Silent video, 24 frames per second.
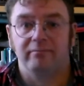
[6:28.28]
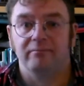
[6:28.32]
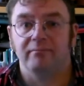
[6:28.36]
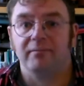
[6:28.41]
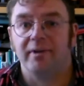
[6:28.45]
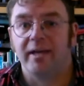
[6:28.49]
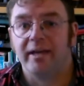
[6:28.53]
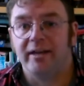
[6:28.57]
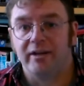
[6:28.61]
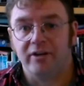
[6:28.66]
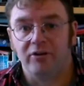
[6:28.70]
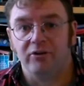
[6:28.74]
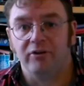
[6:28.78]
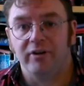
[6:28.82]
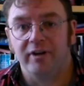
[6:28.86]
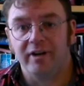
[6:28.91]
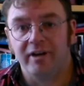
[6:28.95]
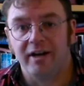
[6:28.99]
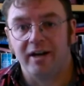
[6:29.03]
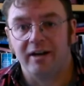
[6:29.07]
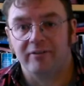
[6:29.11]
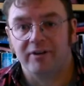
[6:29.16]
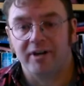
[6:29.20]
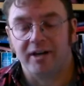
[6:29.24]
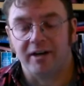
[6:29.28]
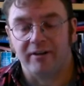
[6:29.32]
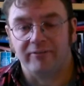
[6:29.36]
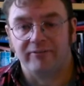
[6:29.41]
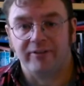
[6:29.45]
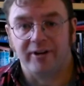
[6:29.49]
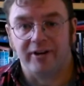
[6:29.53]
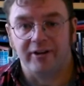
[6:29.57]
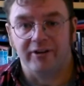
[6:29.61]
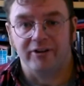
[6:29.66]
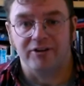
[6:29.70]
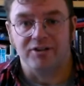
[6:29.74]
Landing on an
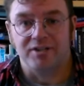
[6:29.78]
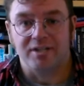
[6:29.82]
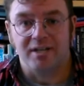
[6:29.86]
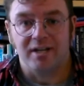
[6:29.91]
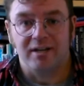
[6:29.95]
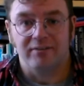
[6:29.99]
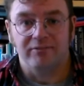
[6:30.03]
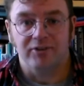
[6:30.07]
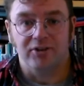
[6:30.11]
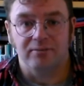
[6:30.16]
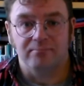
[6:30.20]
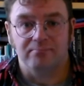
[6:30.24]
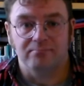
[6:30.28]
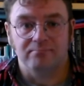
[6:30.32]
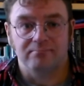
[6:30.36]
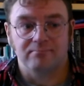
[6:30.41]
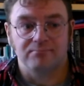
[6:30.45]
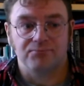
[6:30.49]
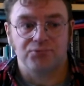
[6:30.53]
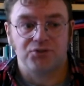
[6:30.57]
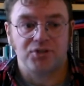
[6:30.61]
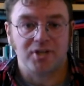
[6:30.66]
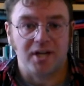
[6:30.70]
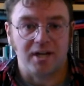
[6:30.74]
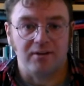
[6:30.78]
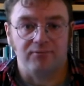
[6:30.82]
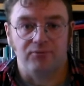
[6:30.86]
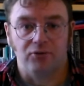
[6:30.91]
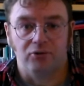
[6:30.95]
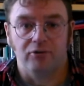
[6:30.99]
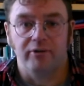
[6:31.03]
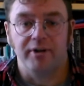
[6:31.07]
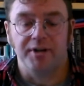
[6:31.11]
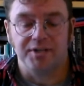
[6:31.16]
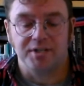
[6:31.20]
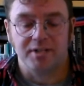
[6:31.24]
aircraft carrier is never safe
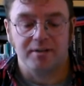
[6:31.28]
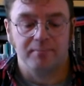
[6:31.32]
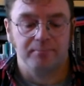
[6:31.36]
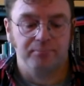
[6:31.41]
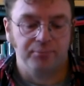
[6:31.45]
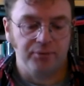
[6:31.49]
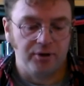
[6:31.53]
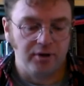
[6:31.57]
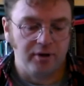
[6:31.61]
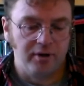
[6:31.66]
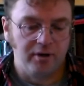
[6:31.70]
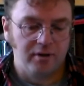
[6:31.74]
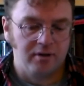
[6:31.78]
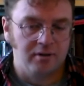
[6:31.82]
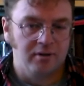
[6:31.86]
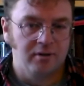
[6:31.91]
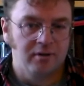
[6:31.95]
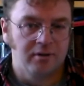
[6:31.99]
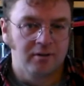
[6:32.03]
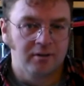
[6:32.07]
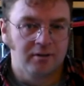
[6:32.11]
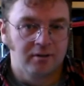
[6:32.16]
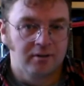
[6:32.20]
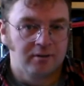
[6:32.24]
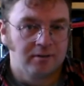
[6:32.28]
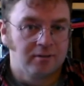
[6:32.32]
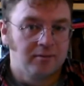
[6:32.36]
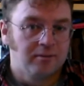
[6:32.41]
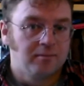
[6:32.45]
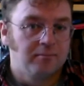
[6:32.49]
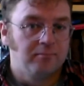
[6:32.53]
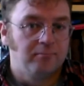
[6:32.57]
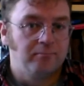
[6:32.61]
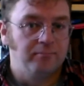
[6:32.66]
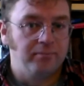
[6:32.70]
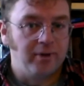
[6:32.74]
or easy, but
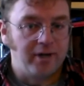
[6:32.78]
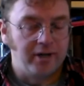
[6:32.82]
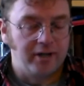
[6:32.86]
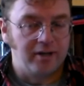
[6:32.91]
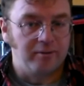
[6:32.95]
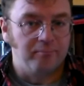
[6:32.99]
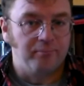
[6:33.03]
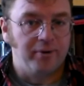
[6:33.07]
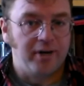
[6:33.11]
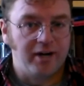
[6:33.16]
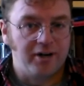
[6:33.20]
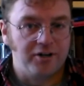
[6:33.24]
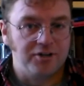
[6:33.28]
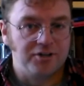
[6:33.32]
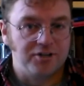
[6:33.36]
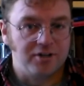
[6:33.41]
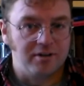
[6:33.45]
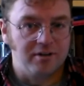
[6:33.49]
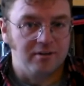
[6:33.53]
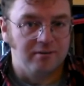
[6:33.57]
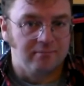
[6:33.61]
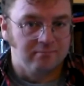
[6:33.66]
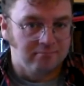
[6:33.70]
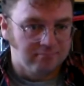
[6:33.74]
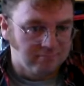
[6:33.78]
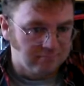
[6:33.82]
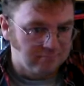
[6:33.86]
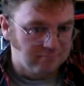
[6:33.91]
by comparison,